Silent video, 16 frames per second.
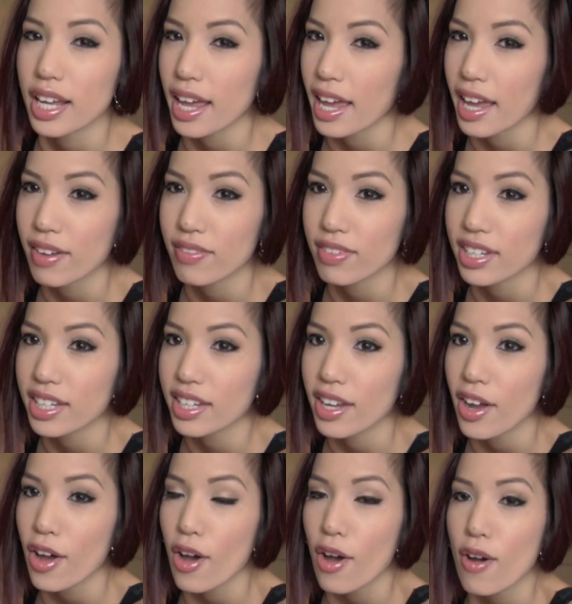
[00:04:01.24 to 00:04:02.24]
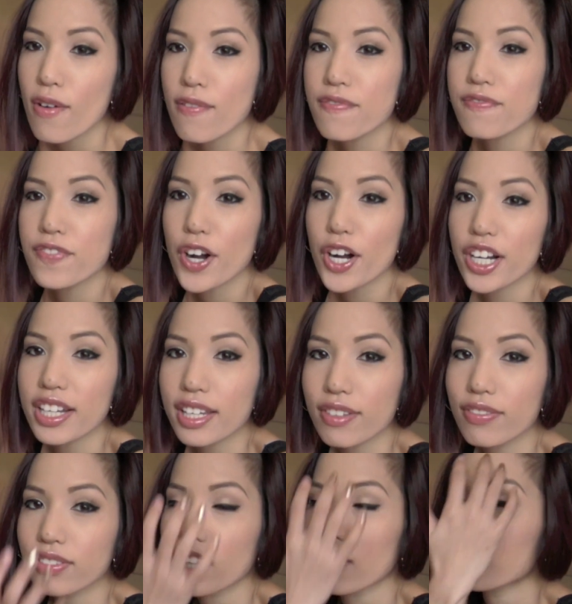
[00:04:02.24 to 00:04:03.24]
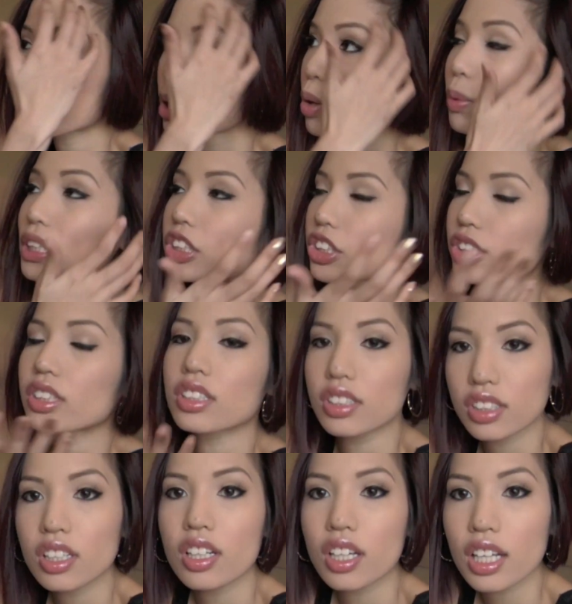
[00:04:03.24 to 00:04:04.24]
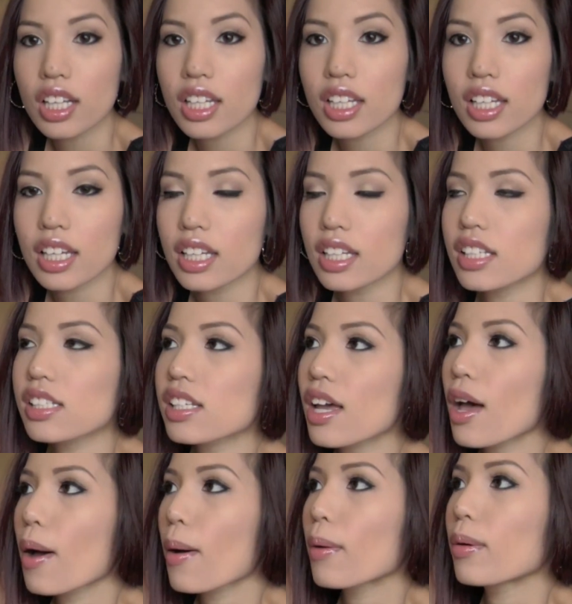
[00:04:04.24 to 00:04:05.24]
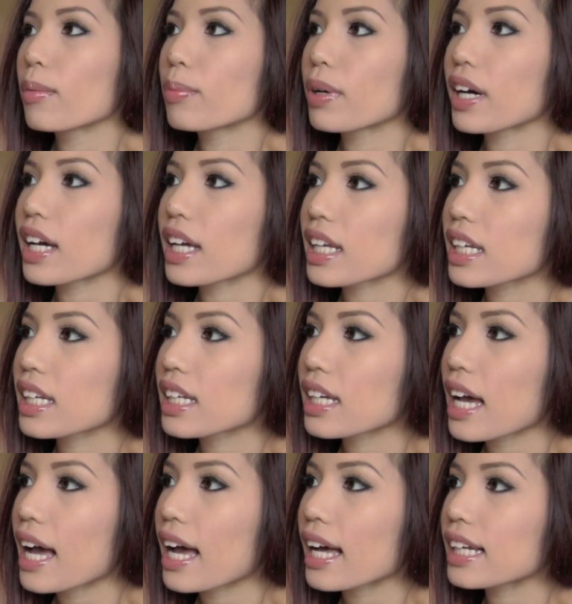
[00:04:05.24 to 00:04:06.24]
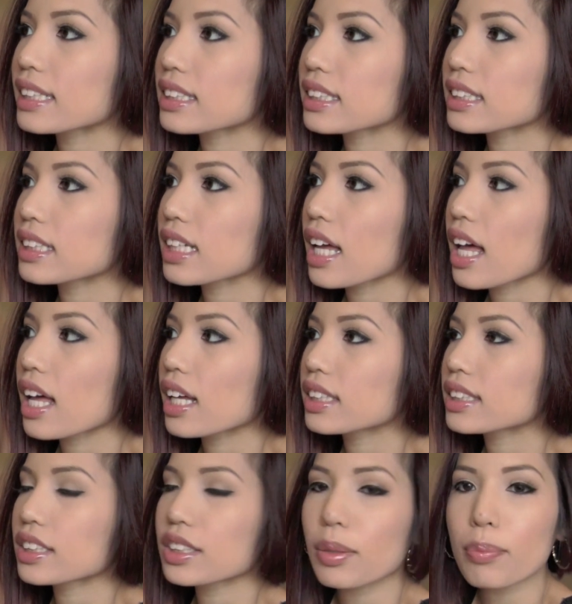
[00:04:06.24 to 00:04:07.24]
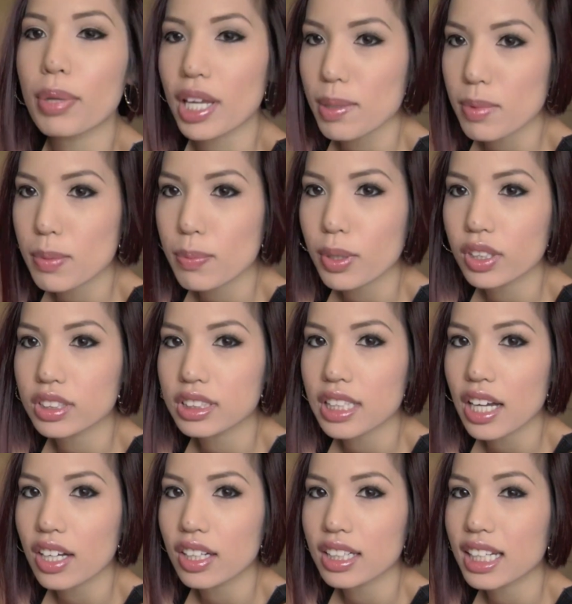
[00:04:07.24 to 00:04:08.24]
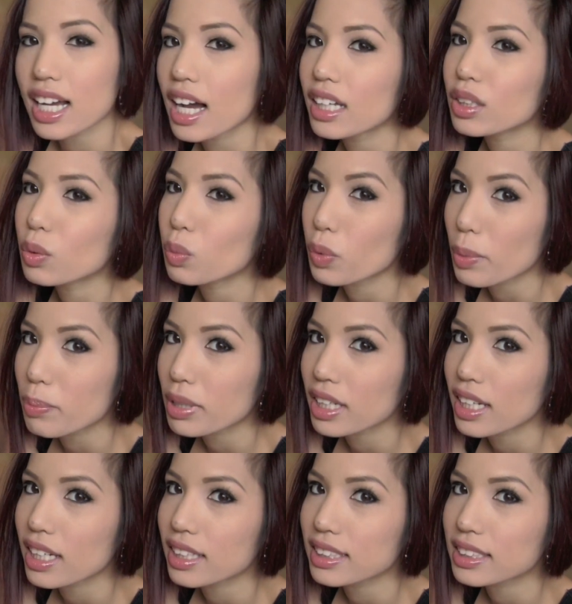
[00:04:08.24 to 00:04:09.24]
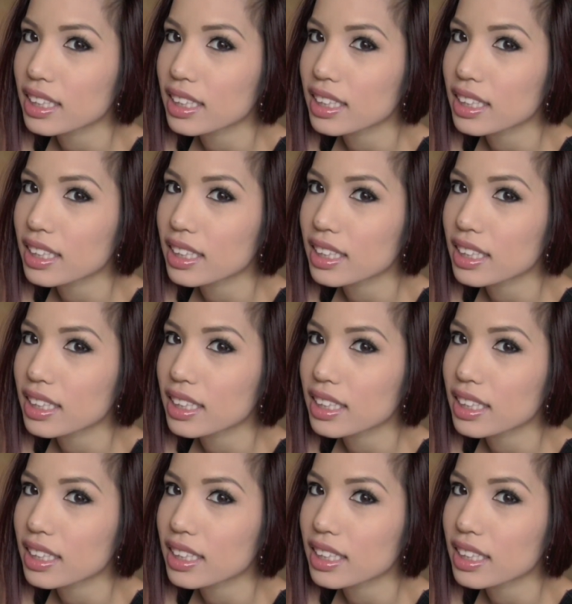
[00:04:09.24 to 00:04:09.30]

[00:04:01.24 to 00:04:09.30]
heavy, furry fluff ball, which he is, but he has such a baby personality, kind of wimpy in a